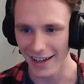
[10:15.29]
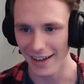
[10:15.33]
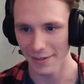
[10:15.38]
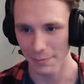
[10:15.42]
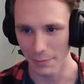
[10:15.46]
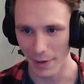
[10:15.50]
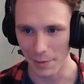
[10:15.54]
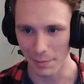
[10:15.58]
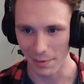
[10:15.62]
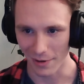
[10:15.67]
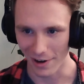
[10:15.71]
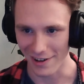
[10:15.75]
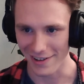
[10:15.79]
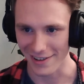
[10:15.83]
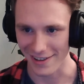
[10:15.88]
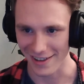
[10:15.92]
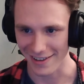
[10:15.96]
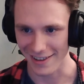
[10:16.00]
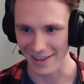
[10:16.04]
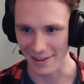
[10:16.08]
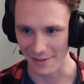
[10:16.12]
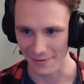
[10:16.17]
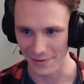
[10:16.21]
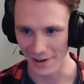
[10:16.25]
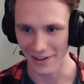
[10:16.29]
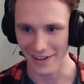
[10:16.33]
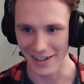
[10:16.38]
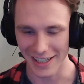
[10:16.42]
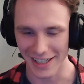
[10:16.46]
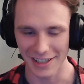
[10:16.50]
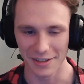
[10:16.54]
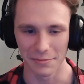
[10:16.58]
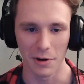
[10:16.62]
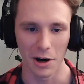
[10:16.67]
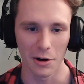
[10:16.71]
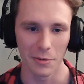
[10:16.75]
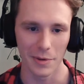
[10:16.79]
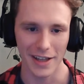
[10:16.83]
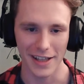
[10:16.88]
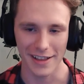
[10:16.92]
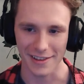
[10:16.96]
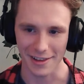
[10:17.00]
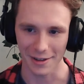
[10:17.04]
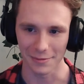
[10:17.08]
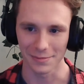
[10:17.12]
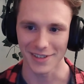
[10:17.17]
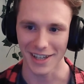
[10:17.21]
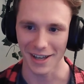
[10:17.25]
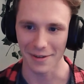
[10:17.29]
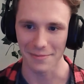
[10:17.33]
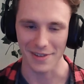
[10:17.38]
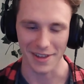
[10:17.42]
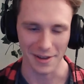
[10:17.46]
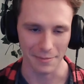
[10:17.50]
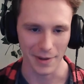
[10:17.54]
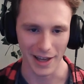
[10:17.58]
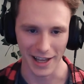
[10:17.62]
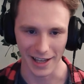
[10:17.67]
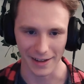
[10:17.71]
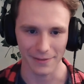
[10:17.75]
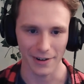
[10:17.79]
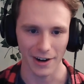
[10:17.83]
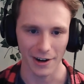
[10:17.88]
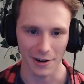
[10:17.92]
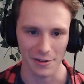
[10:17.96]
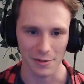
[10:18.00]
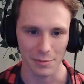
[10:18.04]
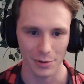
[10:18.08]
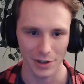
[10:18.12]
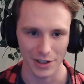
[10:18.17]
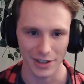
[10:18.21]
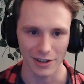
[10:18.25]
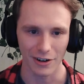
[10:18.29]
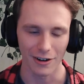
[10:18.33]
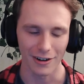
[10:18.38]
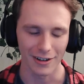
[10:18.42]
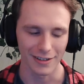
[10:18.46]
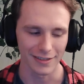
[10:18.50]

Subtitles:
My process is very in the moment, and sometimes it backfires pretty hard.